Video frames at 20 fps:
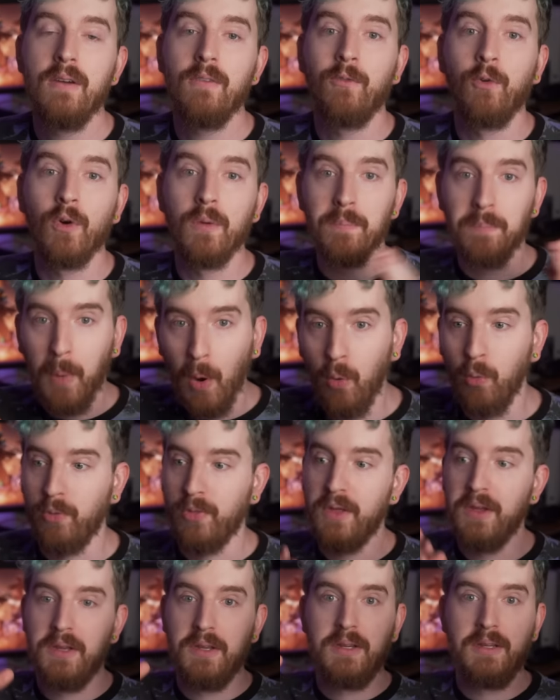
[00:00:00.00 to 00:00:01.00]
for both
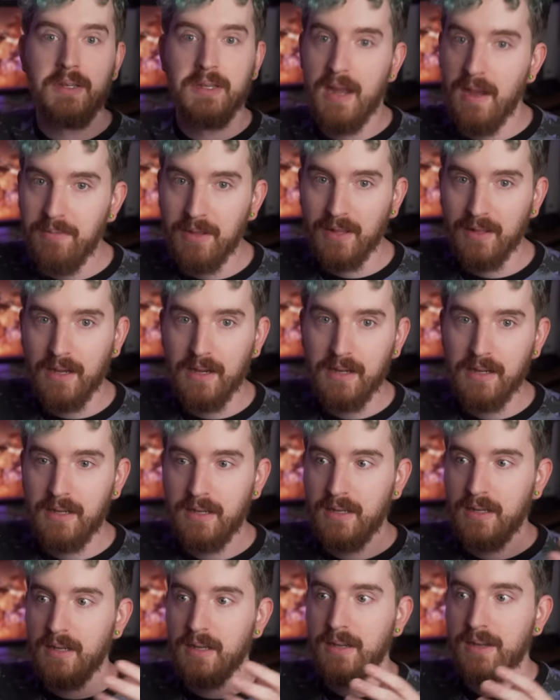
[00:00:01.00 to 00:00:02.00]
Nebula
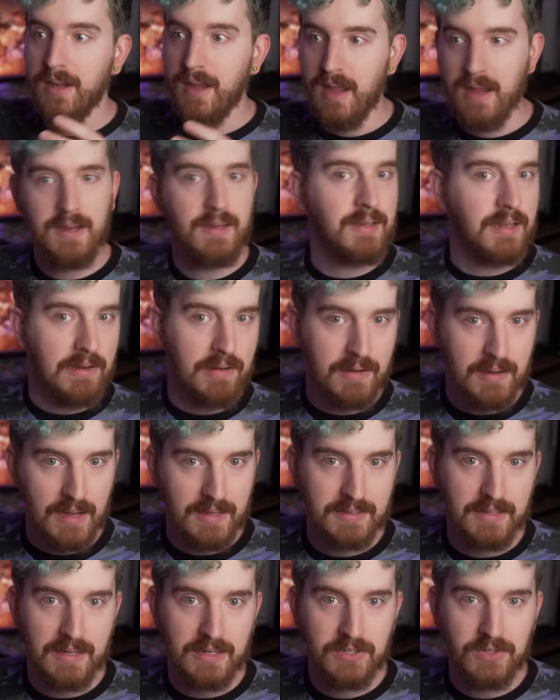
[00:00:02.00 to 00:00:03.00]
and
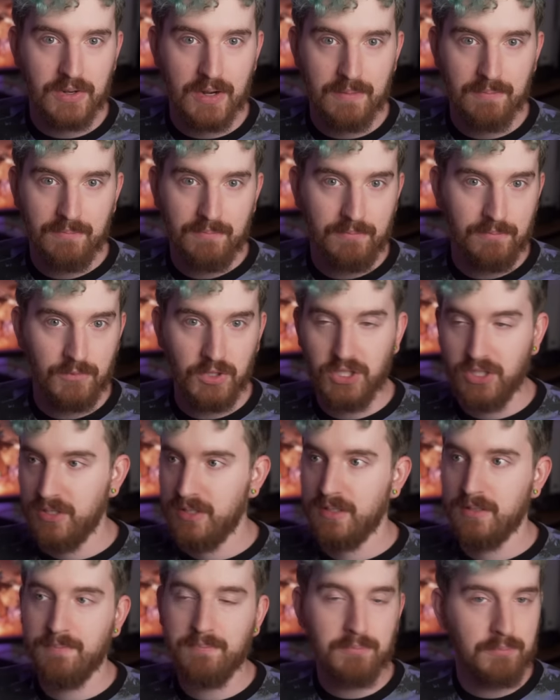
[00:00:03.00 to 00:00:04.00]
Curiosity Stream, which
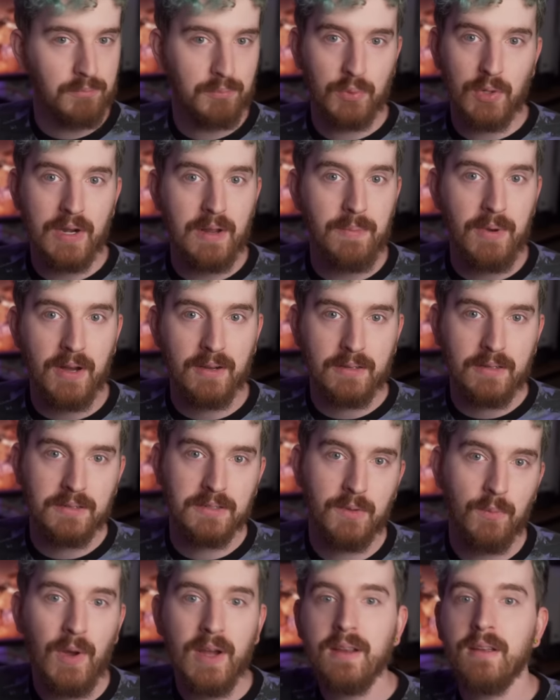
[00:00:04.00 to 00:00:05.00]
is pretty
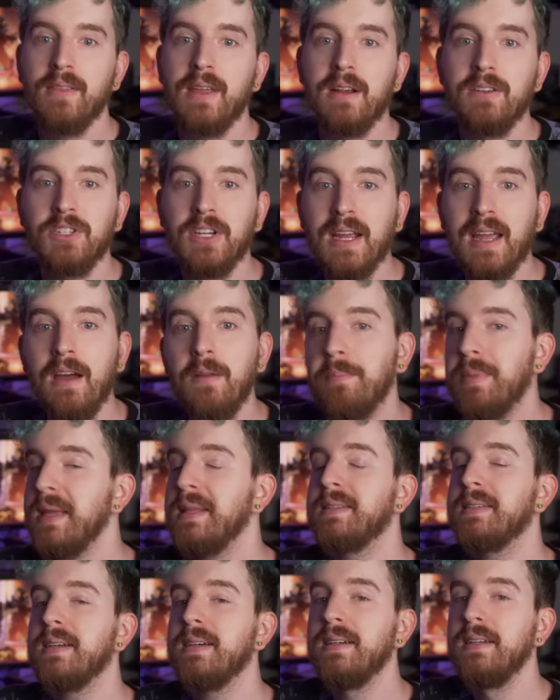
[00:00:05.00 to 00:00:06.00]
bonkers. While you're there, check out
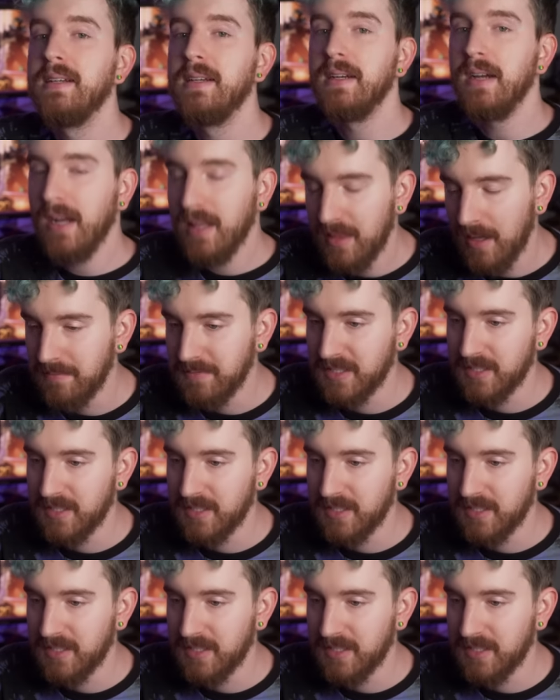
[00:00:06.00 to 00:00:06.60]
Pizza, a Love